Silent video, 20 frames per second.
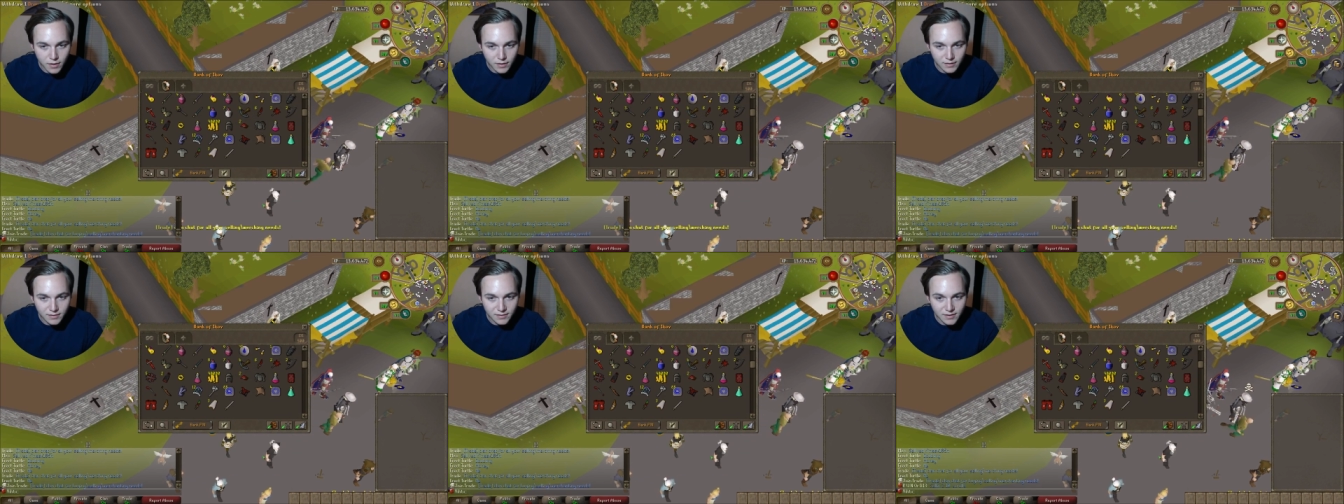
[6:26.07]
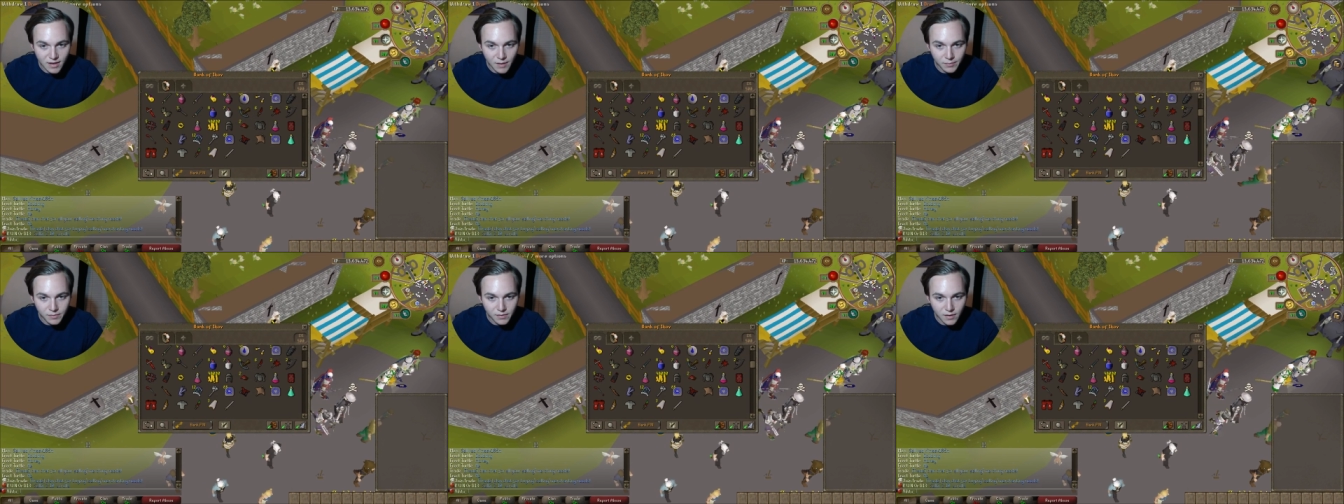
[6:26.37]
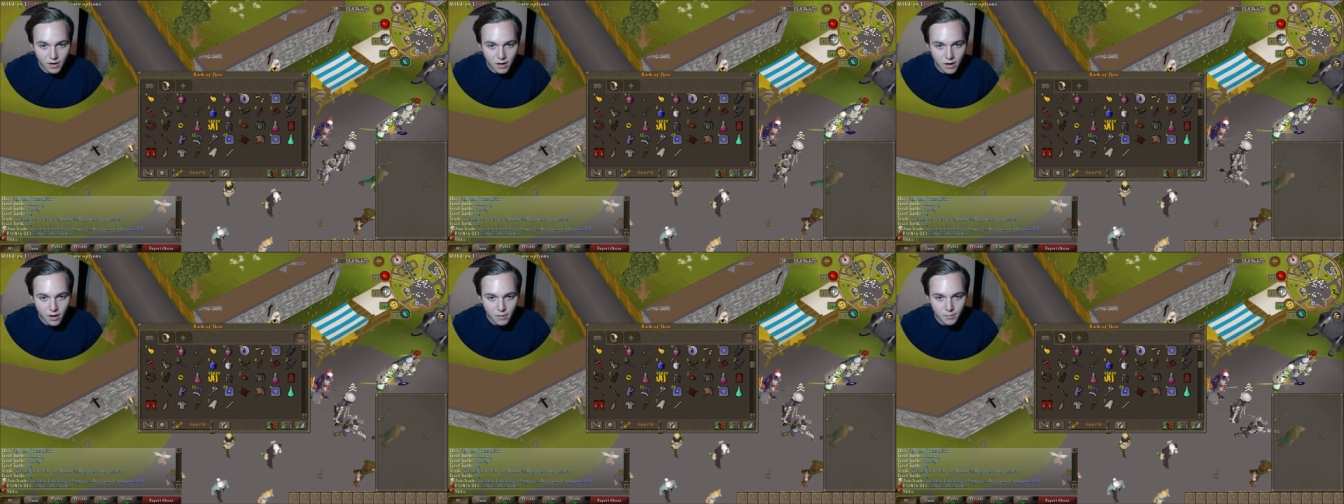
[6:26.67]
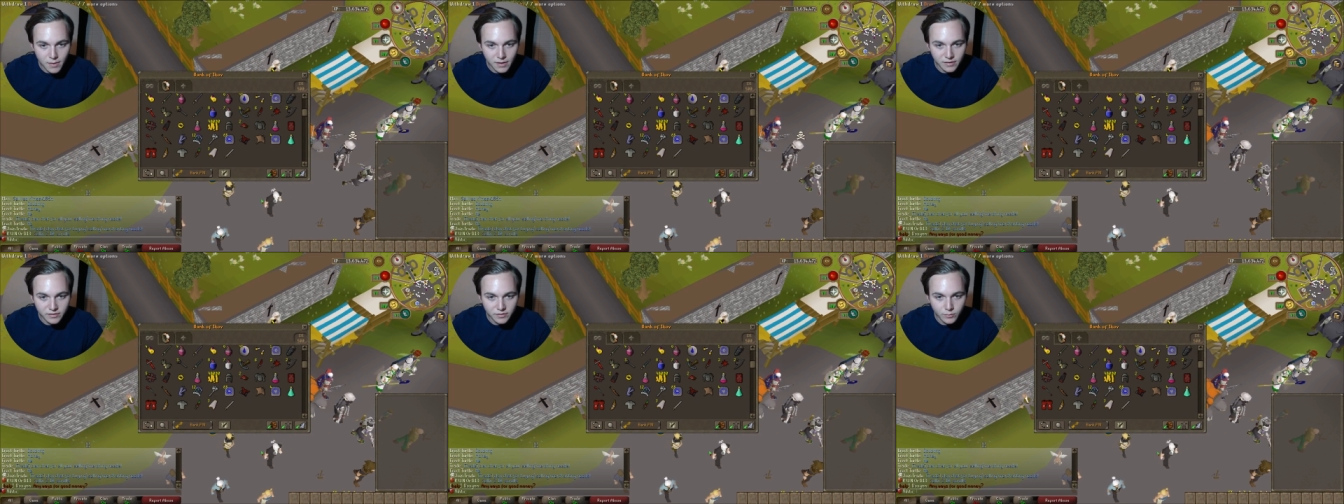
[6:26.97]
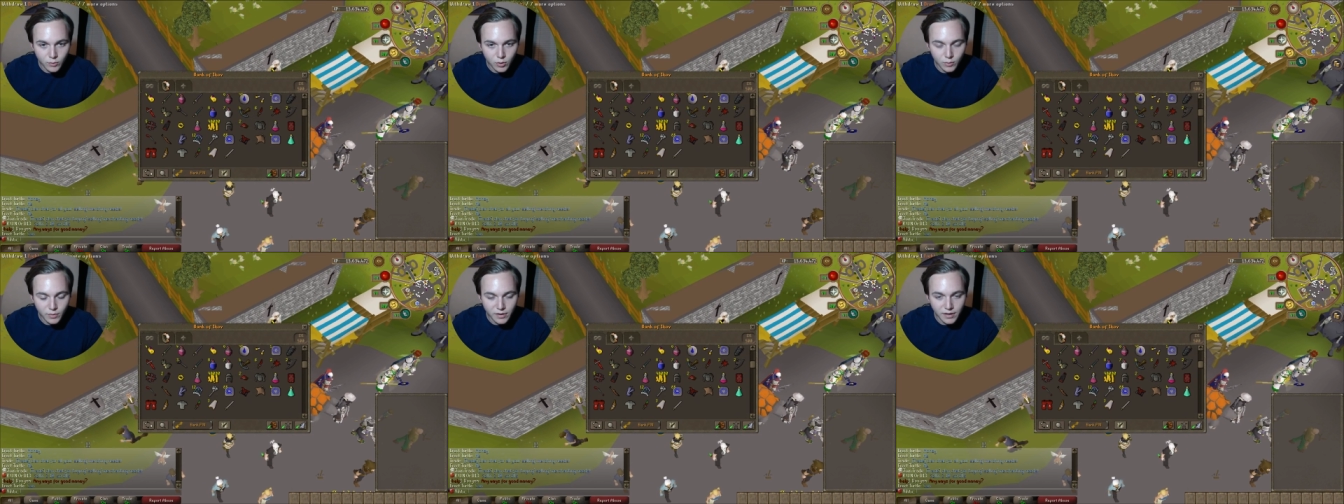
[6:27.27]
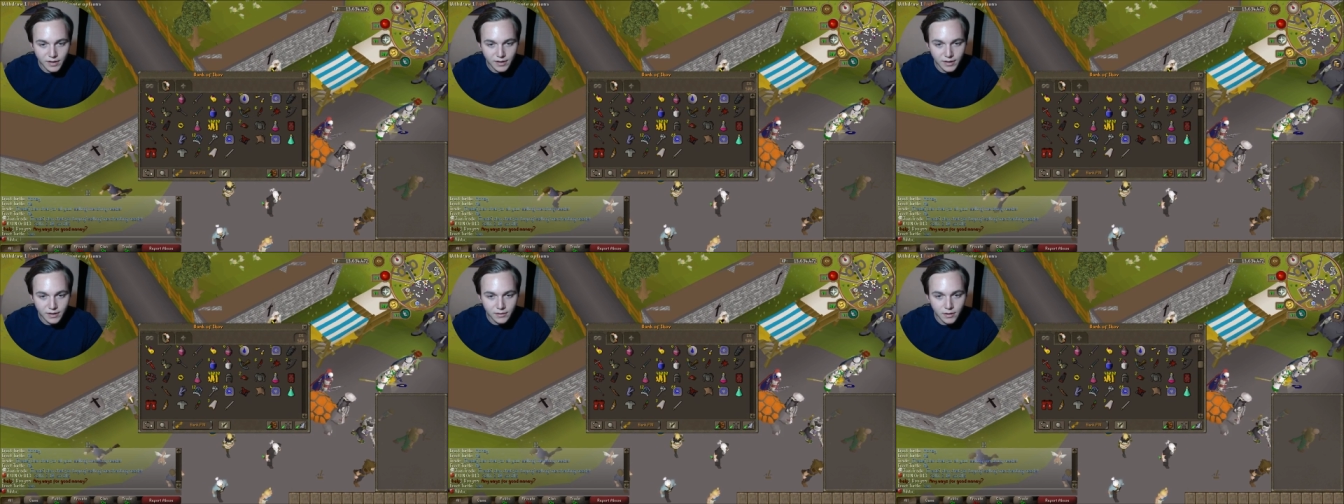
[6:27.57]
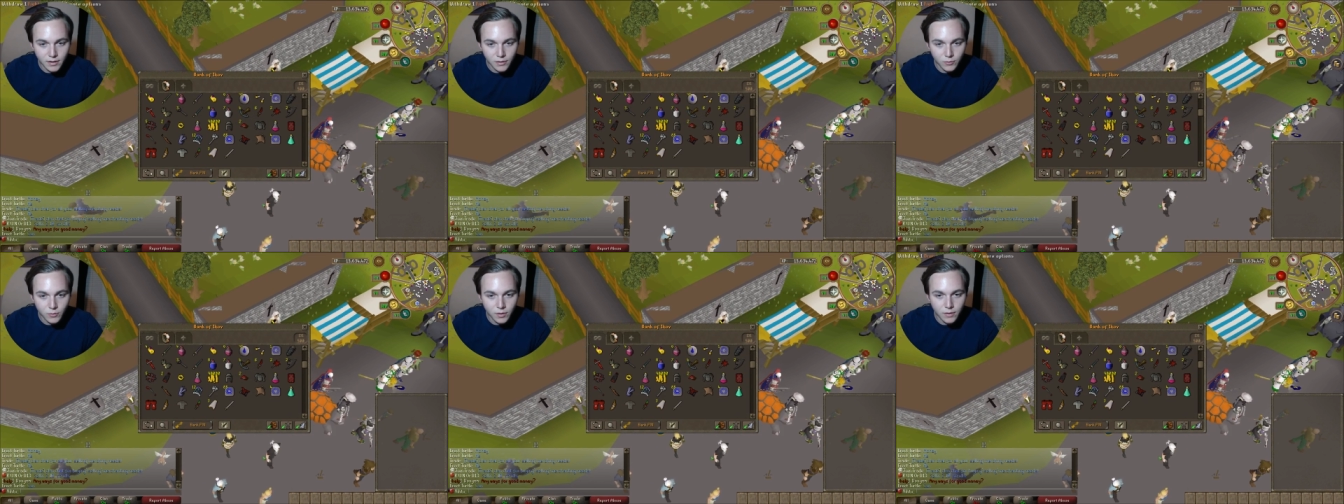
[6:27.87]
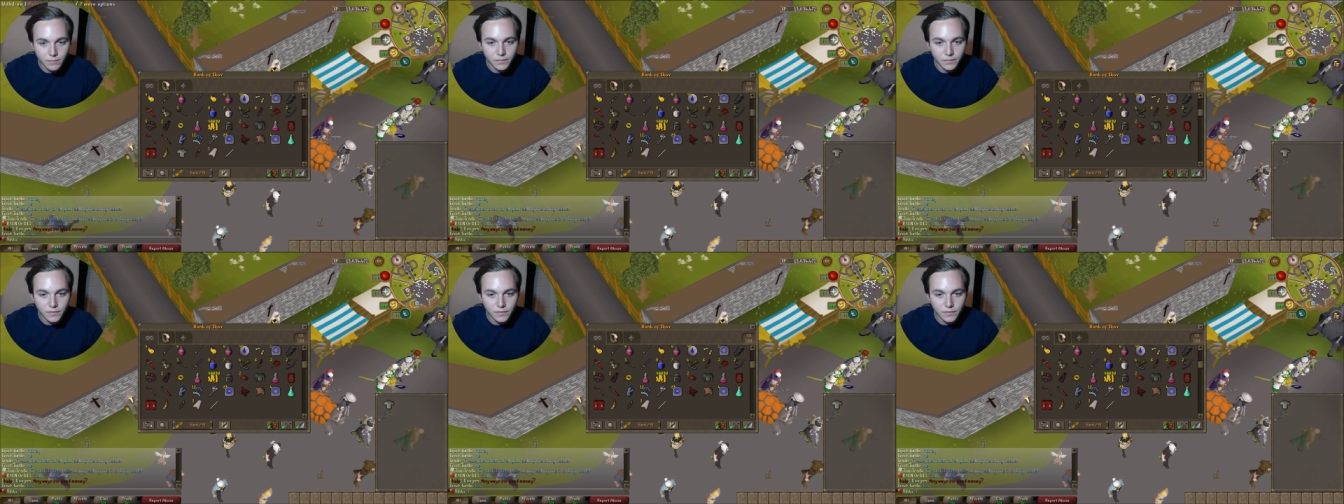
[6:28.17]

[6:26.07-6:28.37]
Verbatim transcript: except, uh, make some more money to get another one.